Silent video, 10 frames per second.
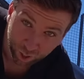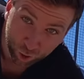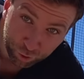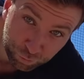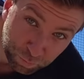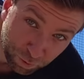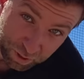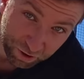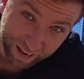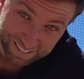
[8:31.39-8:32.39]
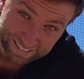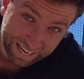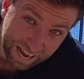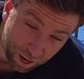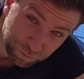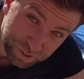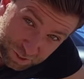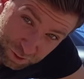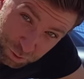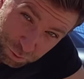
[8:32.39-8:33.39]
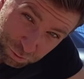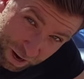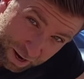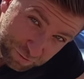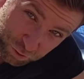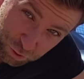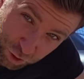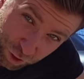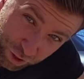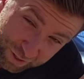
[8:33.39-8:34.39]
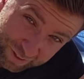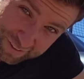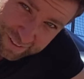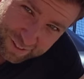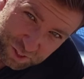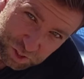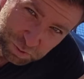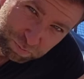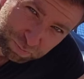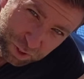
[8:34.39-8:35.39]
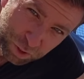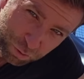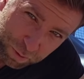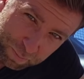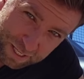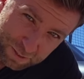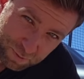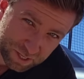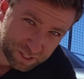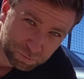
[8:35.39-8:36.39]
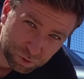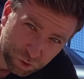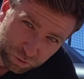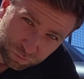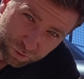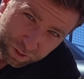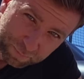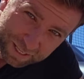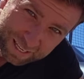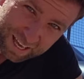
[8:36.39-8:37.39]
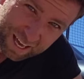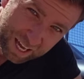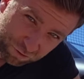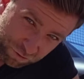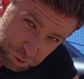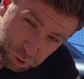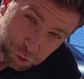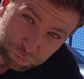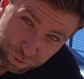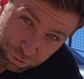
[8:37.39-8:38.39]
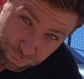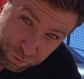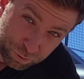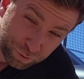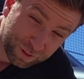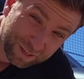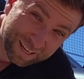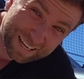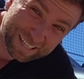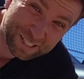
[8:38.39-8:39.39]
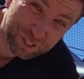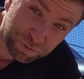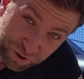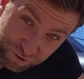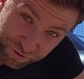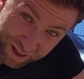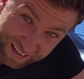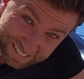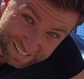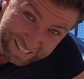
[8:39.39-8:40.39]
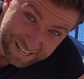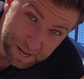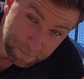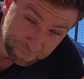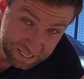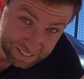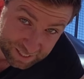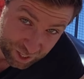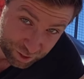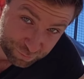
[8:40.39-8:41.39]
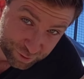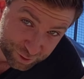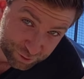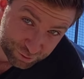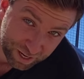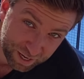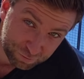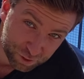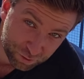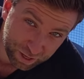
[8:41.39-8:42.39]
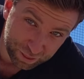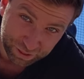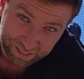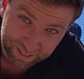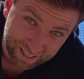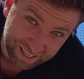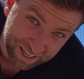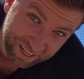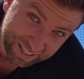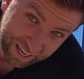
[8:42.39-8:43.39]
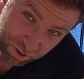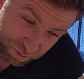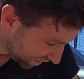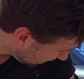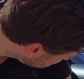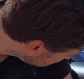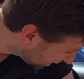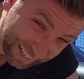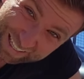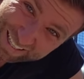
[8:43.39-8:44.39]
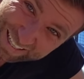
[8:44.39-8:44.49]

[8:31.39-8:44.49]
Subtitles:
lot of you probably are asking, how is it to drive such a car? And it's just pure amazement. It's beautiful. I mean, it runs super smooth. It's super fast. It's a lot of fun to drive. So I think, yeah, we can admit that